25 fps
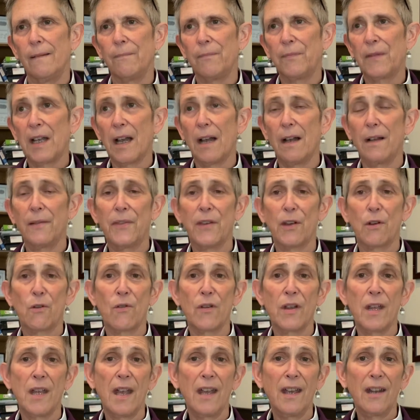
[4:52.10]
God the
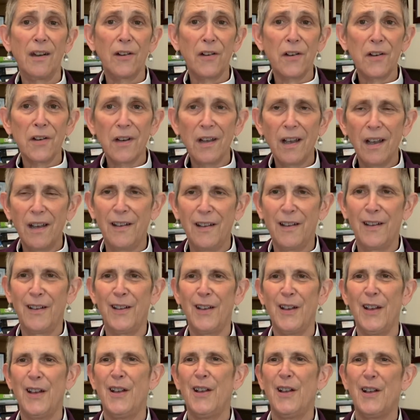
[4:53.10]
Creator
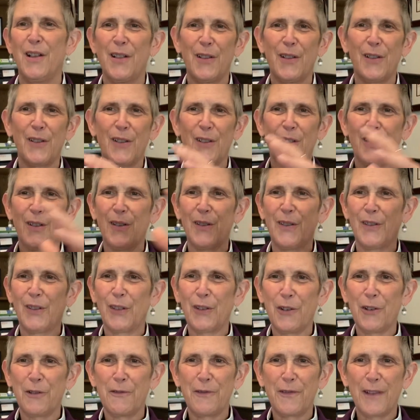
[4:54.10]

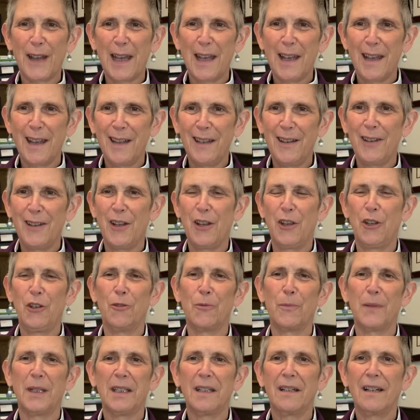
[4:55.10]
surveyed
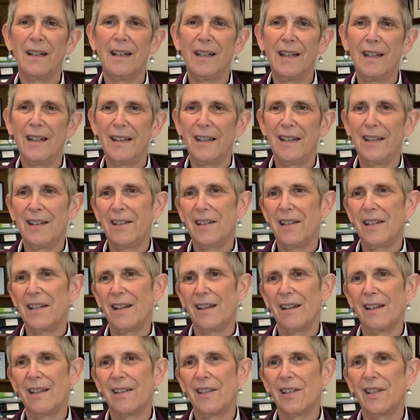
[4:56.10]
humankind
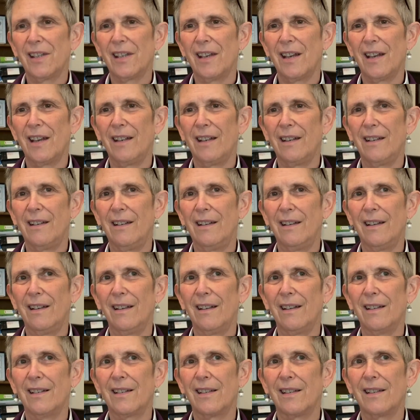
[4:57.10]
and said,
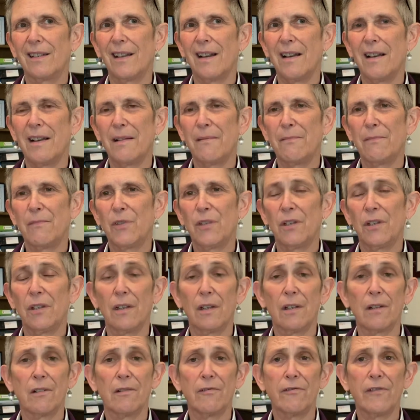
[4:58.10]
it's time to
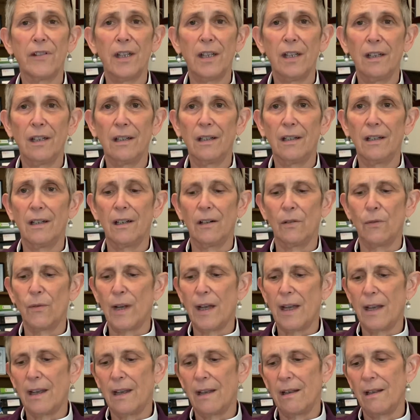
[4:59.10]
intervene in a
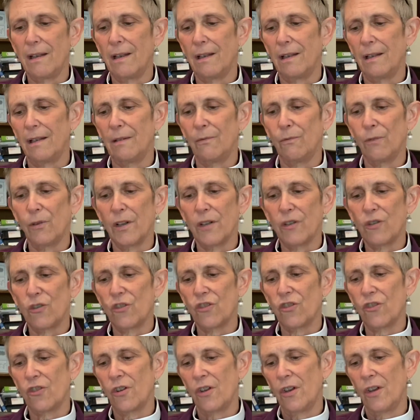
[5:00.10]
way in
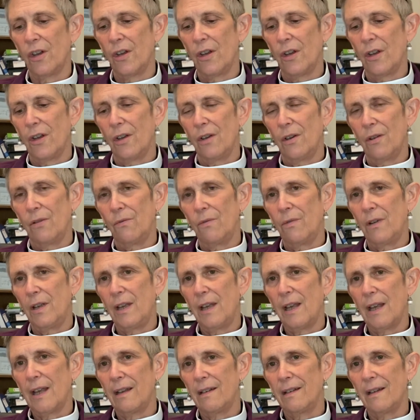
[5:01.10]
which we
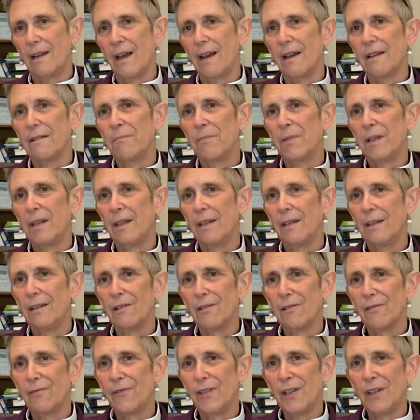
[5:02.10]
had not been
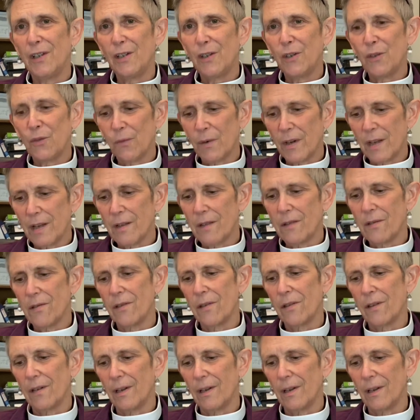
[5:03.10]
intervened with